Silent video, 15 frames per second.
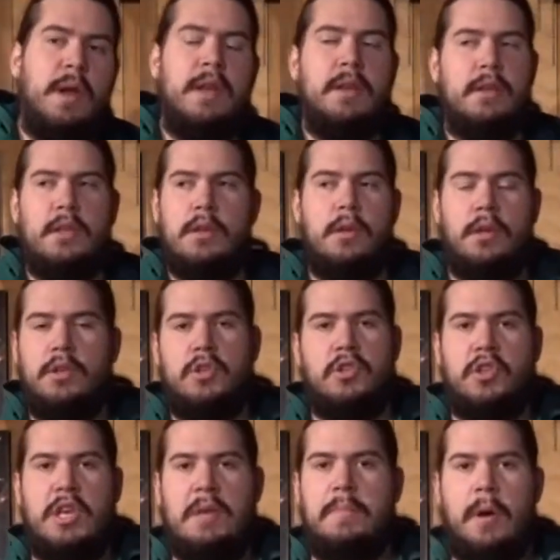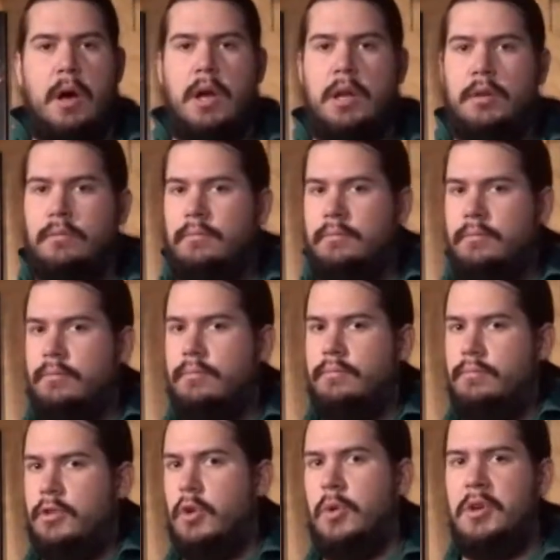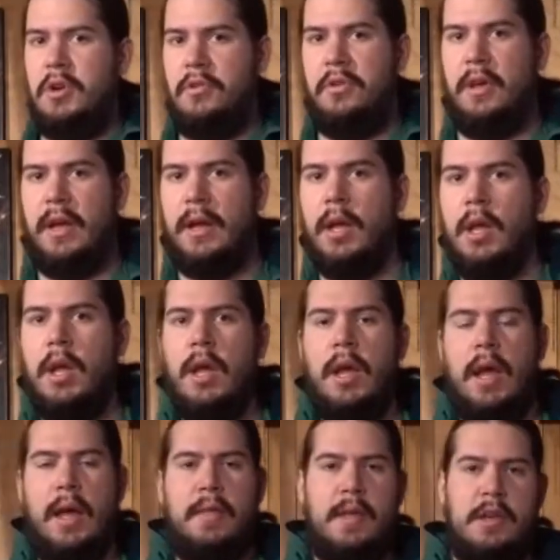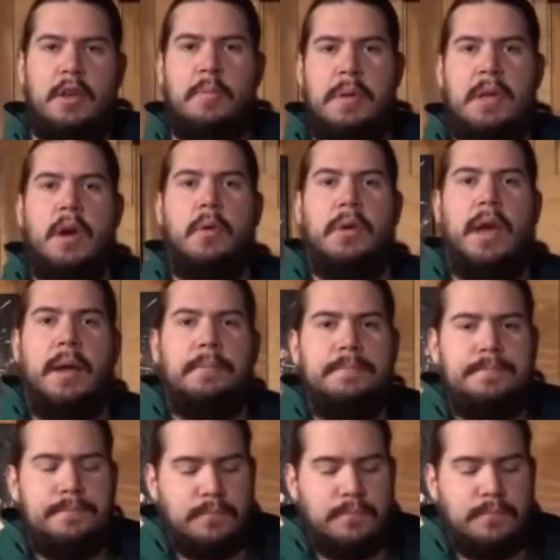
and you can just keep on doing your thing. And then you'll be okay.